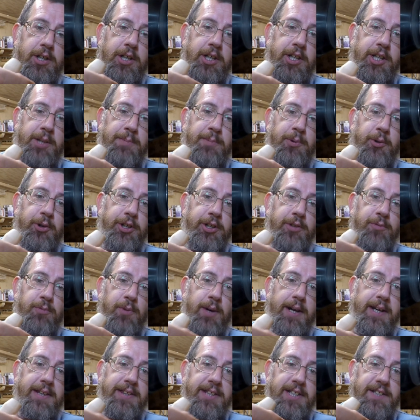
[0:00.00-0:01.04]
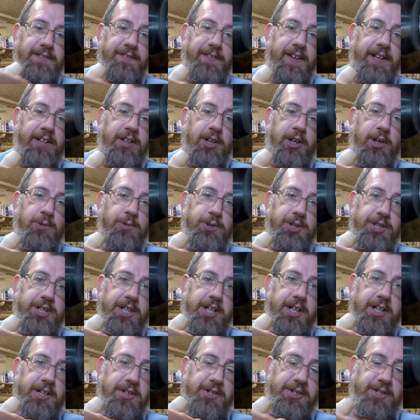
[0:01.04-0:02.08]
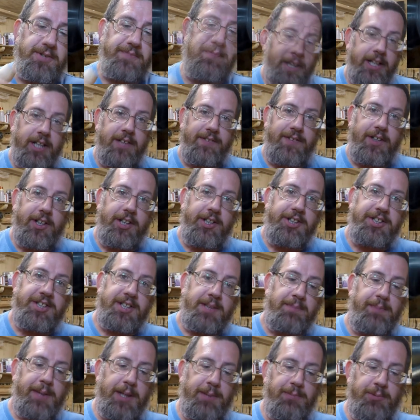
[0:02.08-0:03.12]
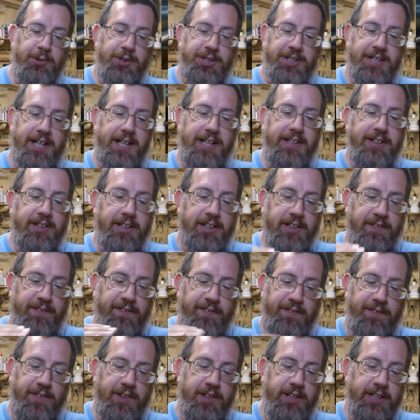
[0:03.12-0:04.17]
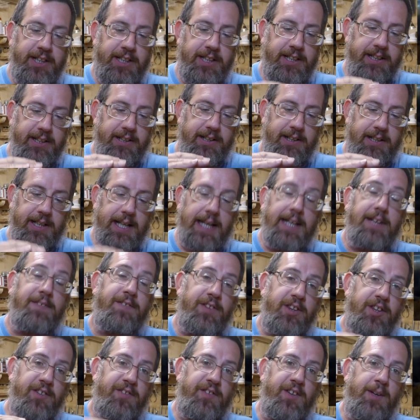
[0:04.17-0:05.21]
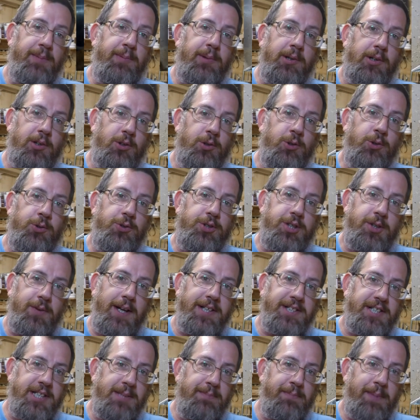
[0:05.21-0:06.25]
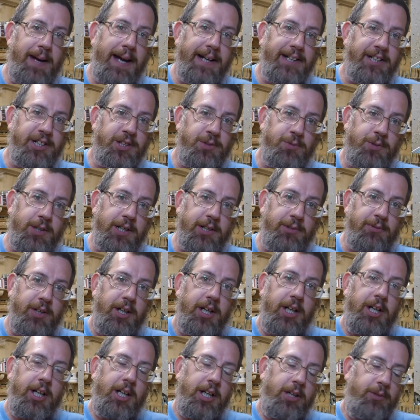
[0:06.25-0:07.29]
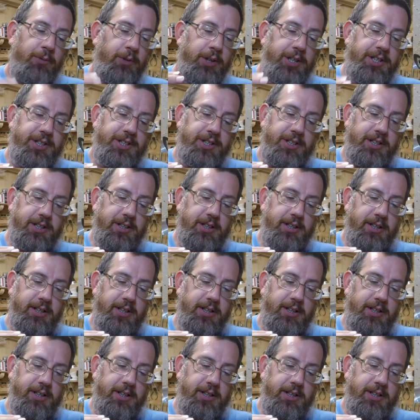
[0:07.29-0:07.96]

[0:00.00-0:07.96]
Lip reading: at the point of where this vent hole starts. Now, I've heard some people say that the length of the fipple also has an impact as well, which